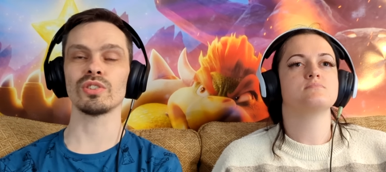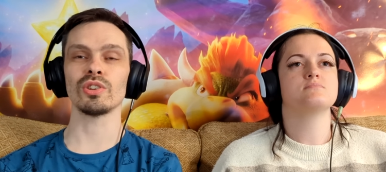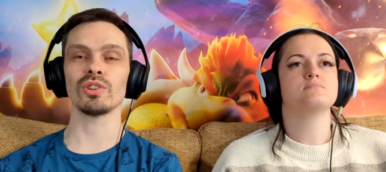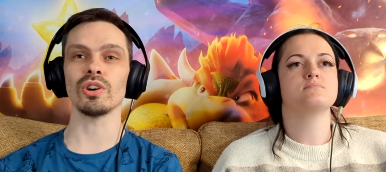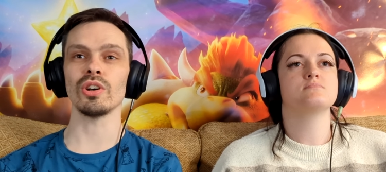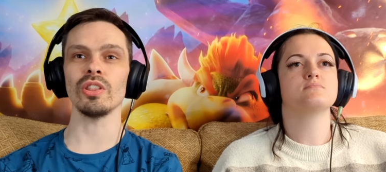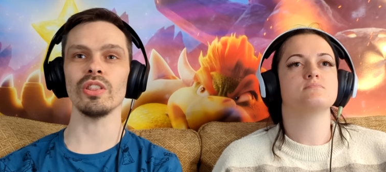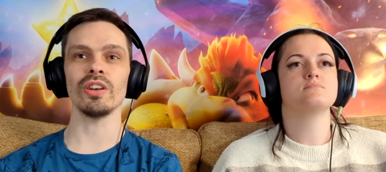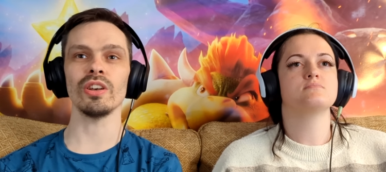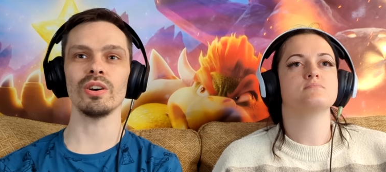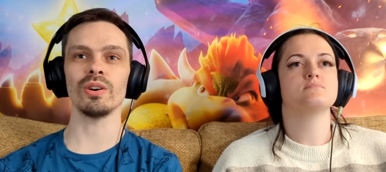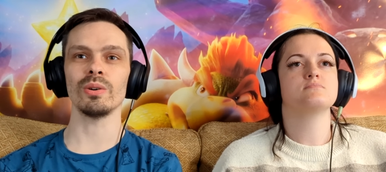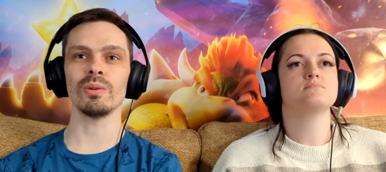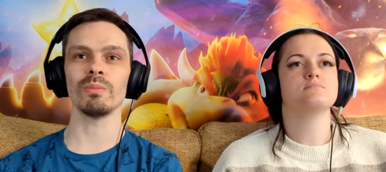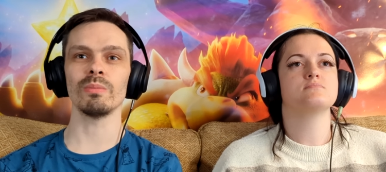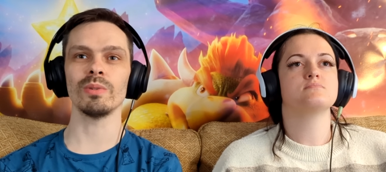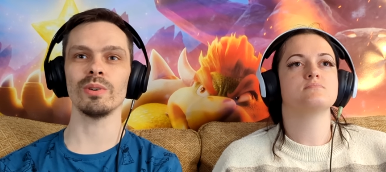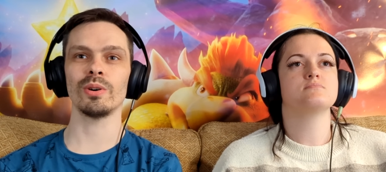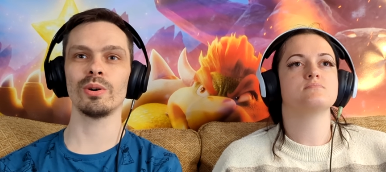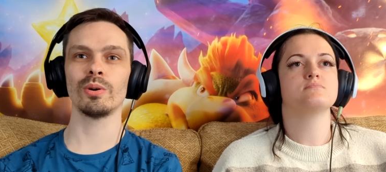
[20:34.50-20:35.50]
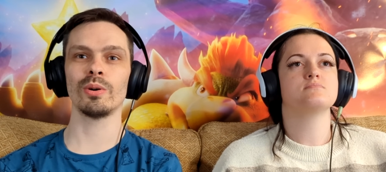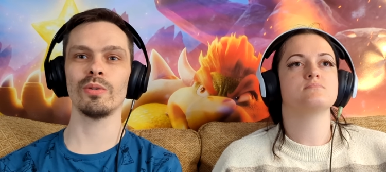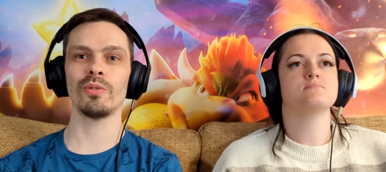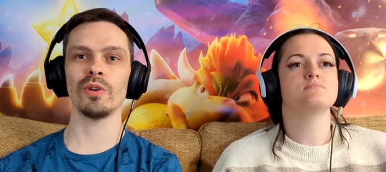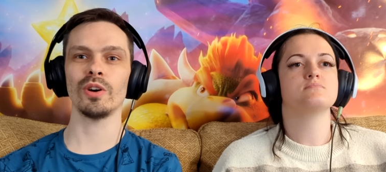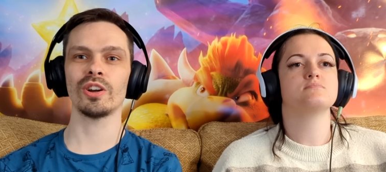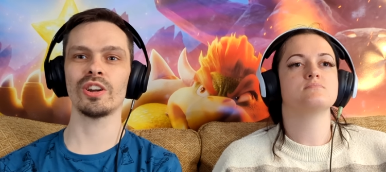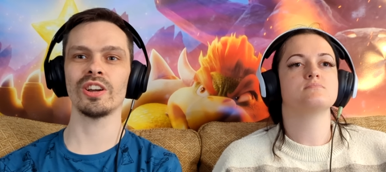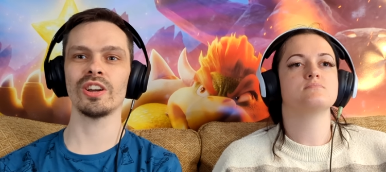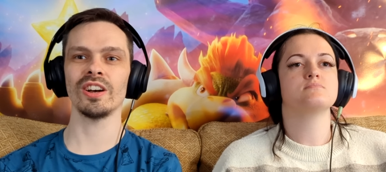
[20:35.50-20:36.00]
Speaker 1: got the whole
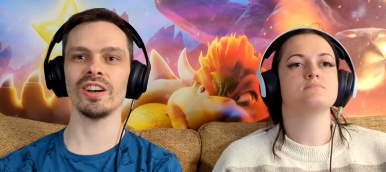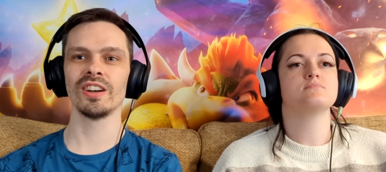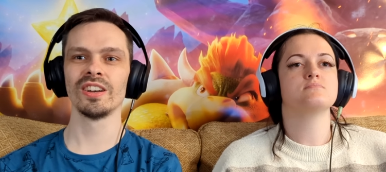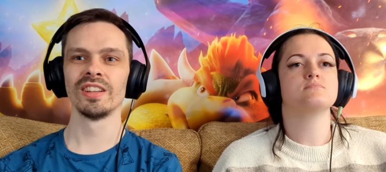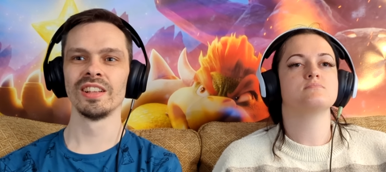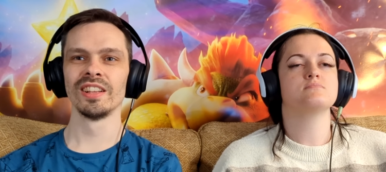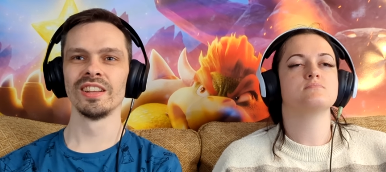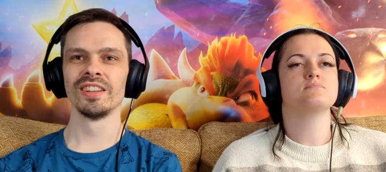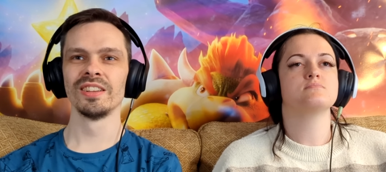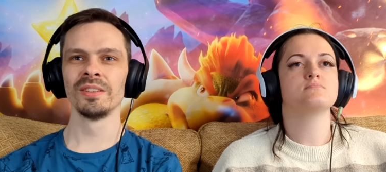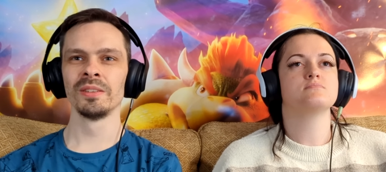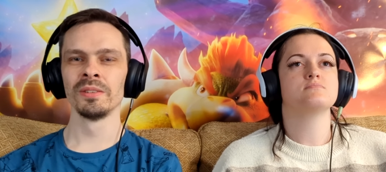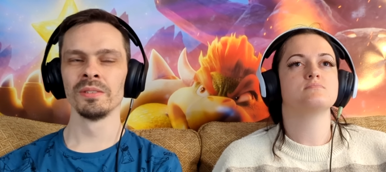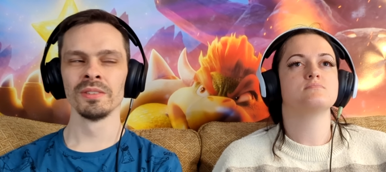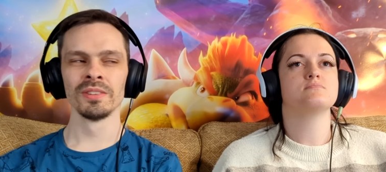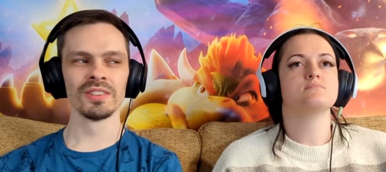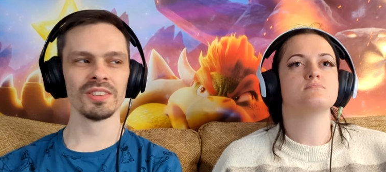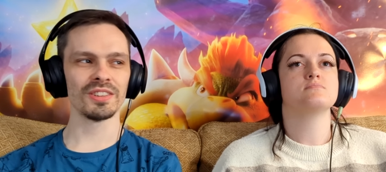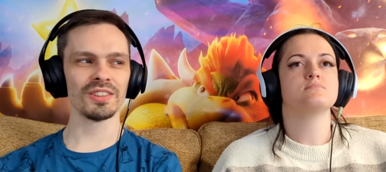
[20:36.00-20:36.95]
motherfucker.